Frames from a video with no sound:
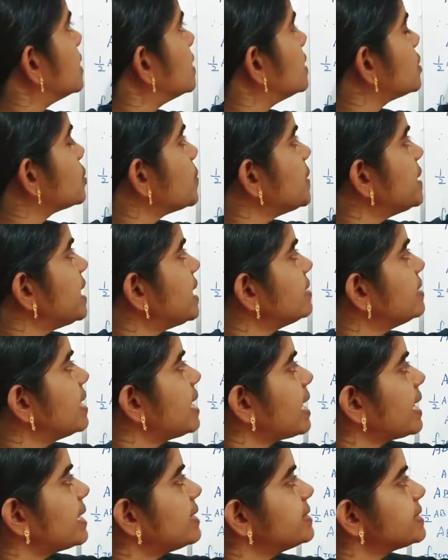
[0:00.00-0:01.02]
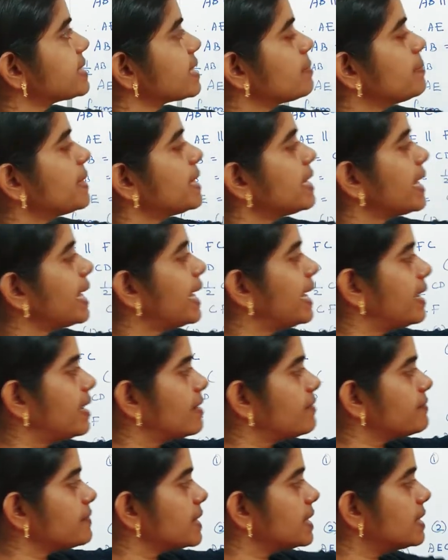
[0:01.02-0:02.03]
Show that the line segment
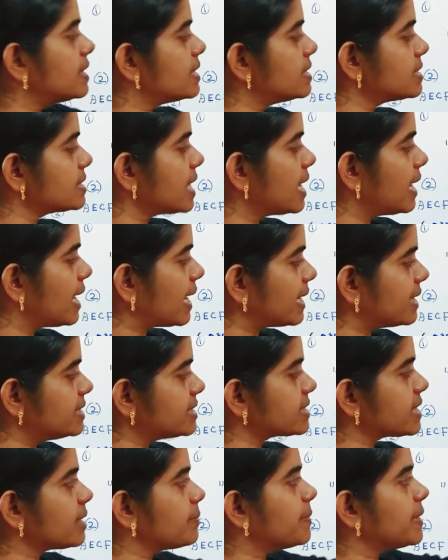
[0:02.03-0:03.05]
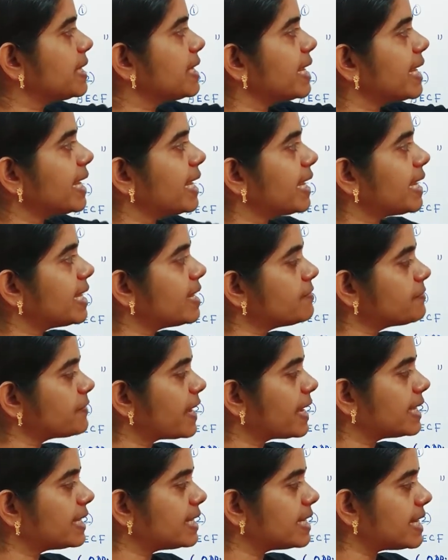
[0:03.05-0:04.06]
AF, this line segment AF
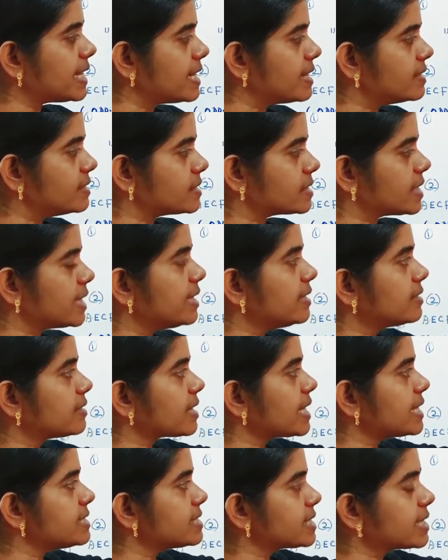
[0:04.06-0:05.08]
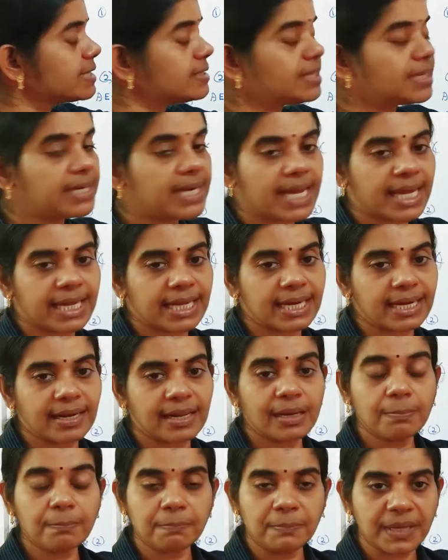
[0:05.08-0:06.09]
and EC trisect the
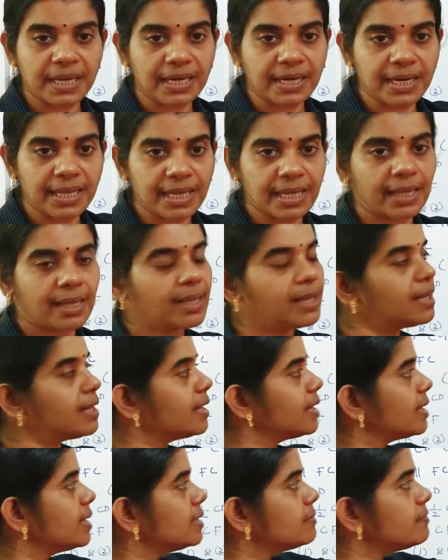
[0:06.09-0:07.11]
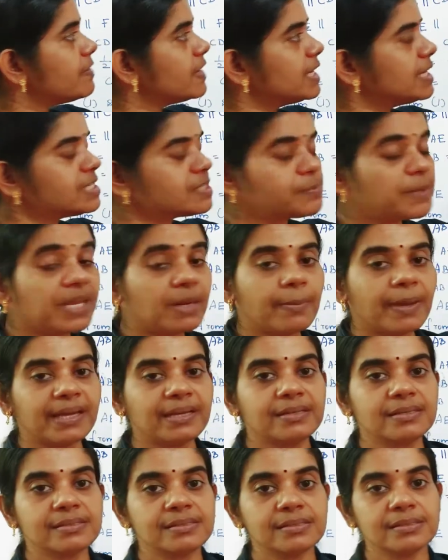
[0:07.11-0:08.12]
diagonal BD. What does mean
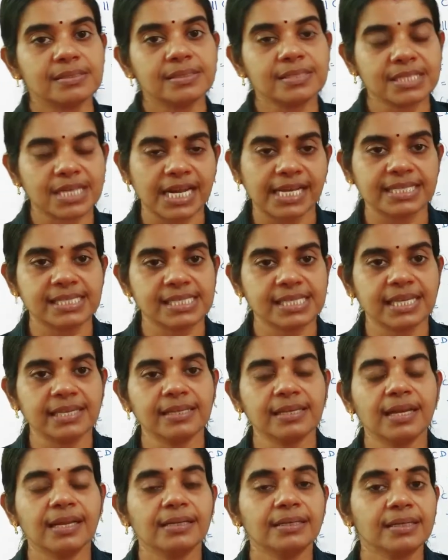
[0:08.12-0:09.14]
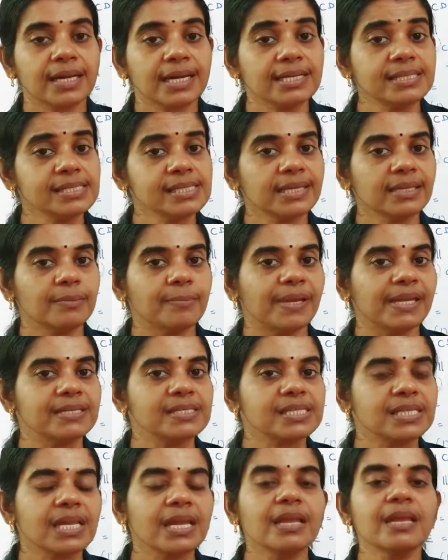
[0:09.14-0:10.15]
by trisect? Trisect
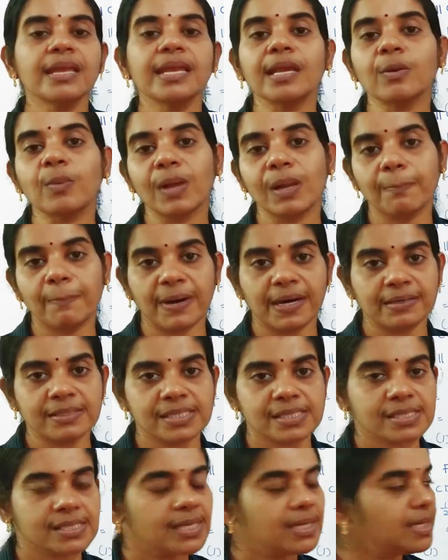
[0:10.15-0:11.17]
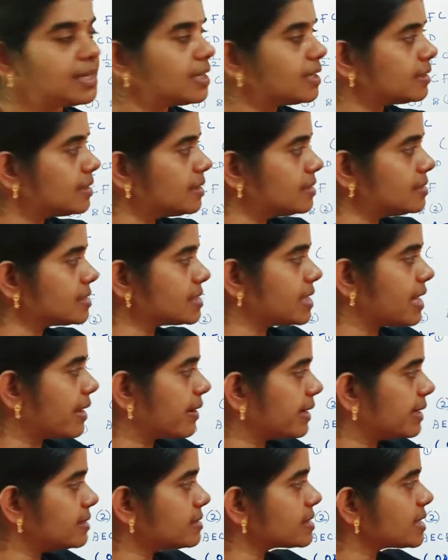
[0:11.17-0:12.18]
means three equal parts. This
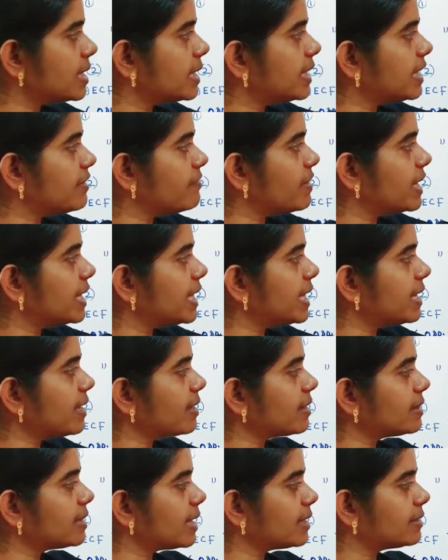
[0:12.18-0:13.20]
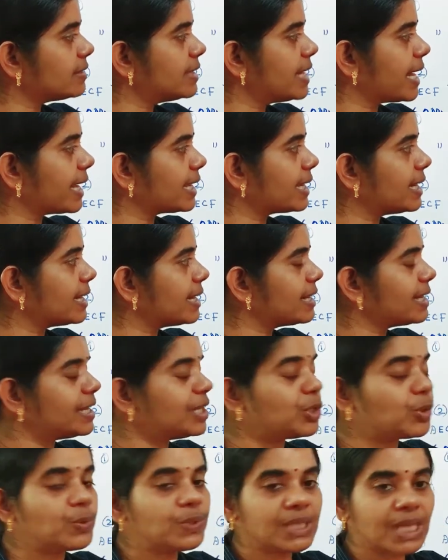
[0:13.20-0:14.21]
lines dividing that diagonal
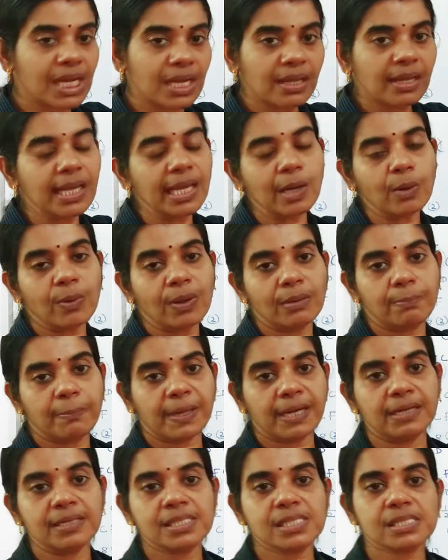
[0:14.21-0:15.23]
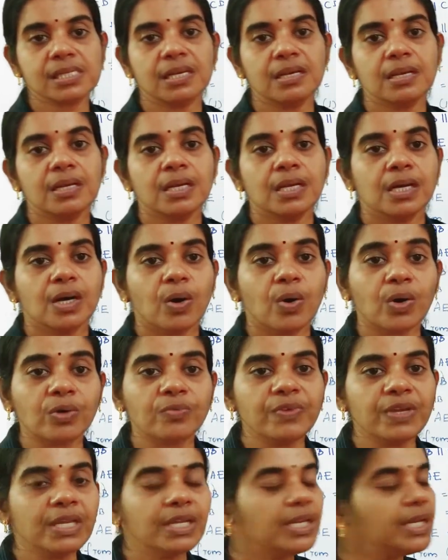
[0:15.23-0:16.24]
into three equal parts. Or
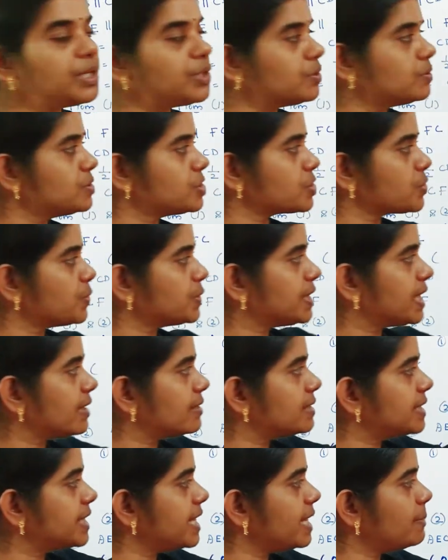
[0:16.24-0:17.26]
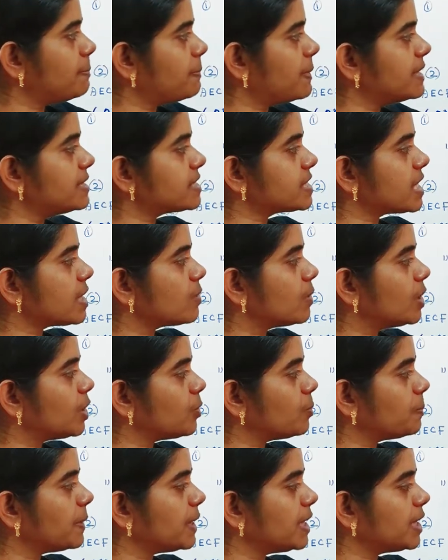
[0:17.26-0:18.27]
we need to show that DP is equal to
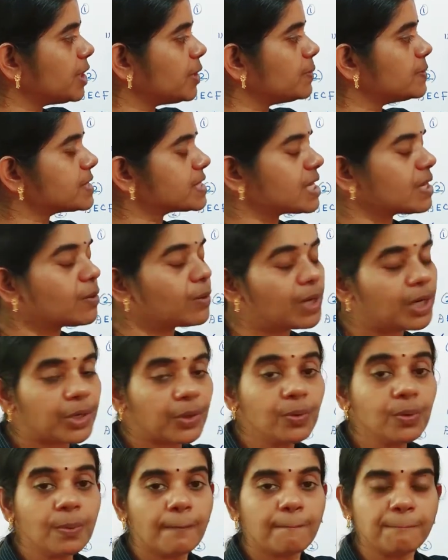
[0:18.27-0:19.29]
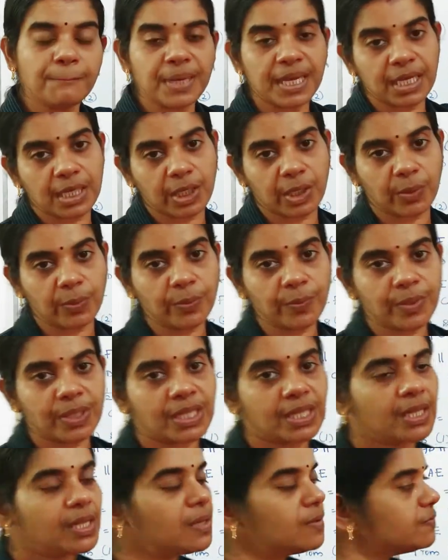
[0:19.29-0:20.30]
PQ is equal to BQ.
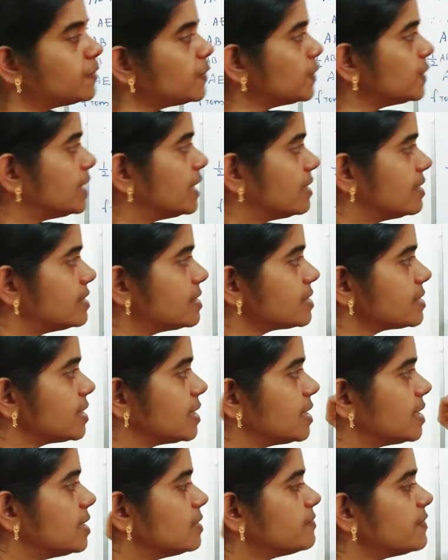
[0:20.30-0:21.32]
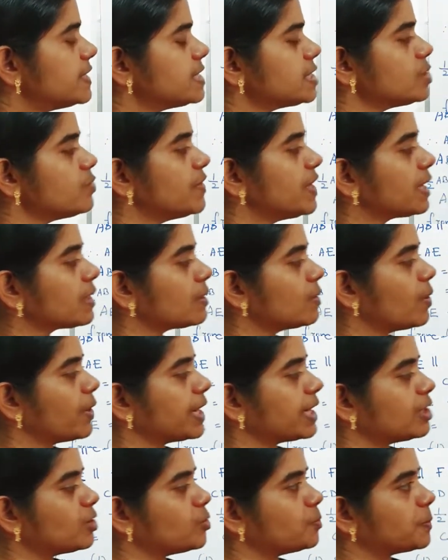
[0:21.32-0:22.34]
For this, first we are
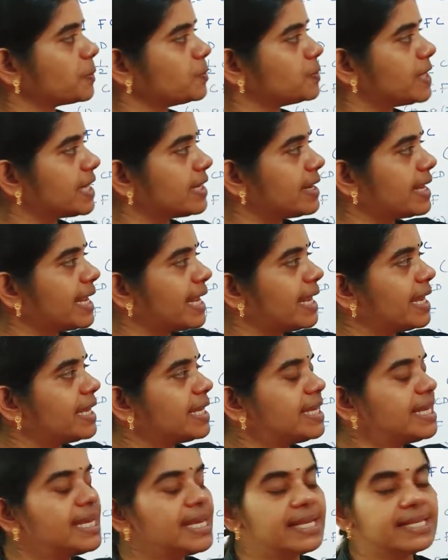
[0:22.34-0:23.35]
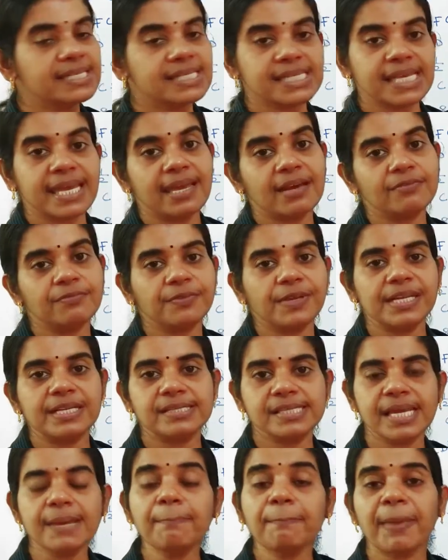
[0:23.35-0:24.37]
going to prove that AECF is
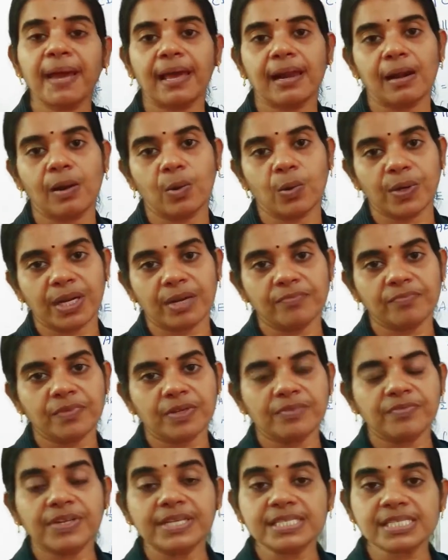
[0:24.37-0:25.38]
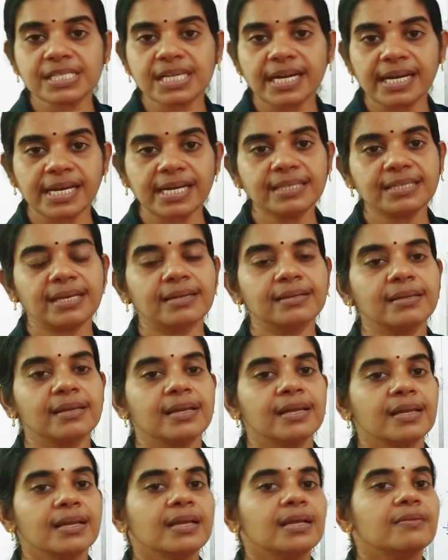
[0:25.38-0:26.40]
a parallelogram. We studied
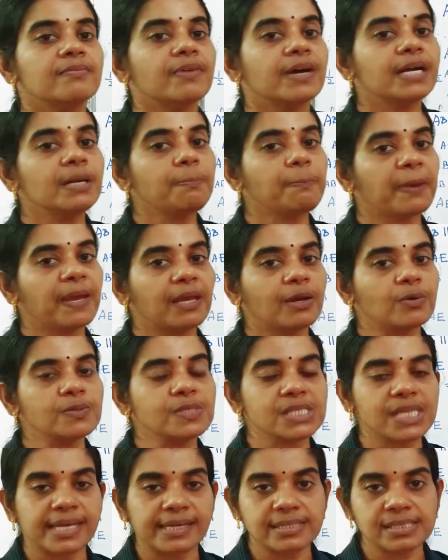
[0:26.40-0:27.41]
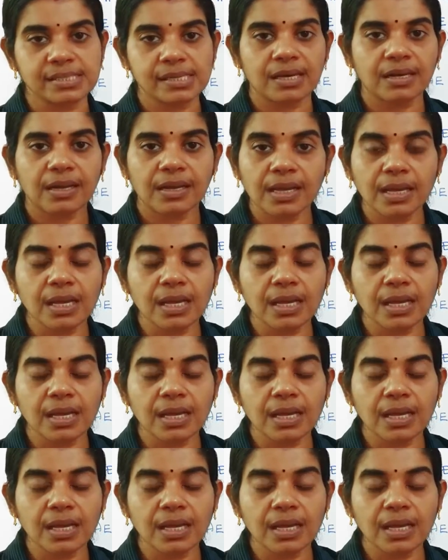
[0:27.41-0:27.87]
that one pair of sides are